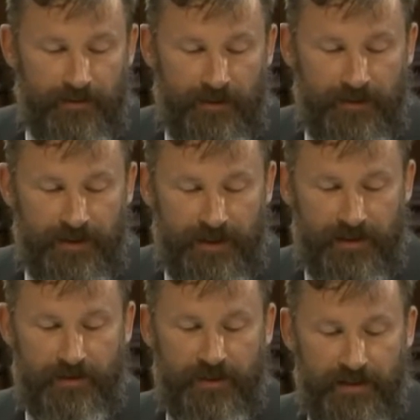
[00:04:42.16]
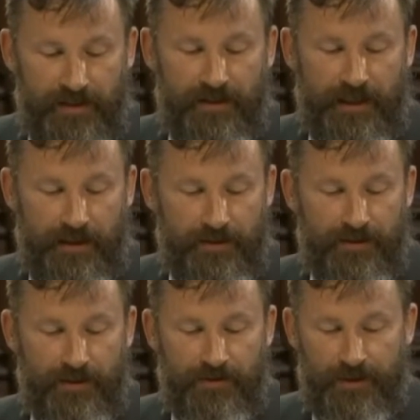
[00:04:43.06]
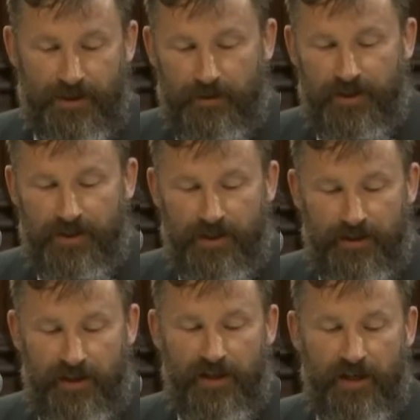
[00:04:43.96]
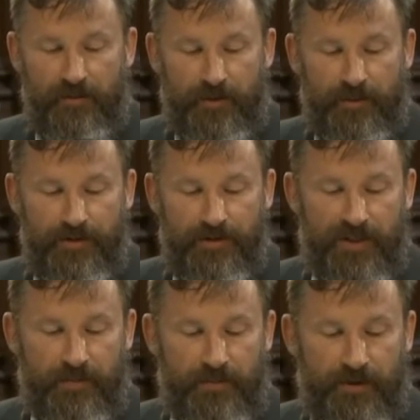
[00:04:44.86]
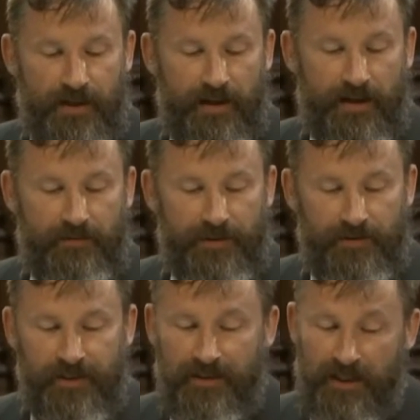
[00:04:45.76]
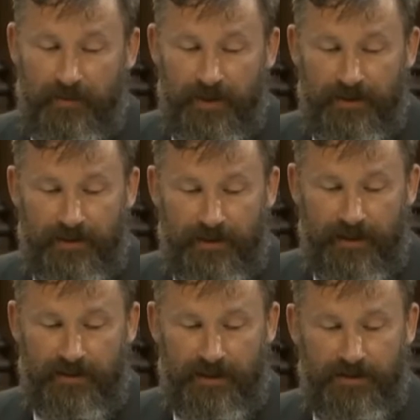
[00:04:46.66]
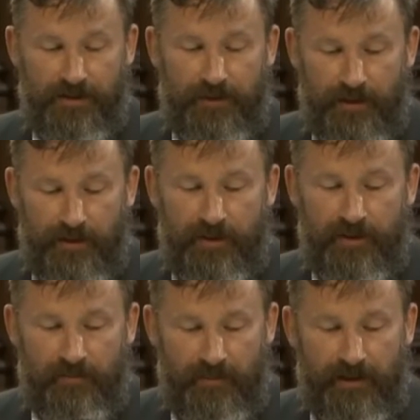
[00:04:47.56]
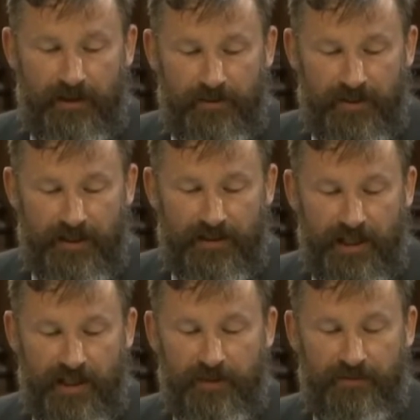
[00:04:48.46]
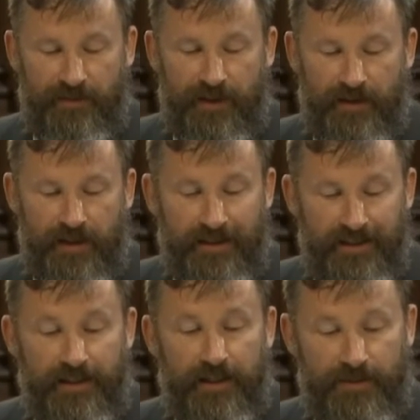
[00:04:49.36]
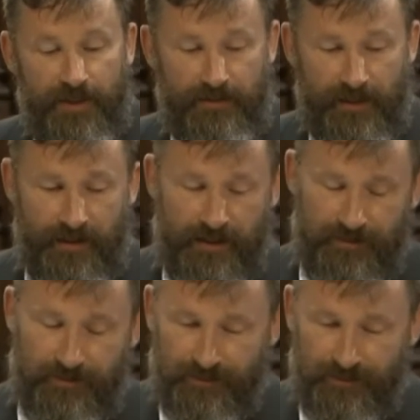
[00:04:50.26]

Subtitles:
Levitation of Engineered Aerosols for Geoengineering, proposes spraying 50 nanometer thick disks of aluminum, barium, titanium instead of sulfates.